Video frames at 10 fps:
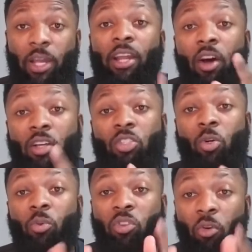And
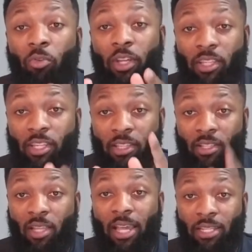also, don't forget to hit the
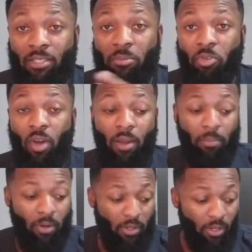like and subscribe
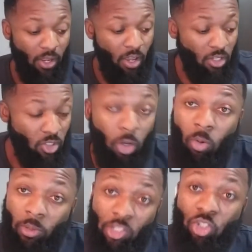button.
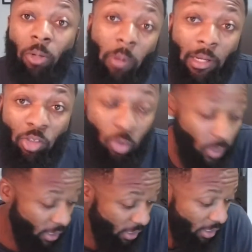So let's jump right into it.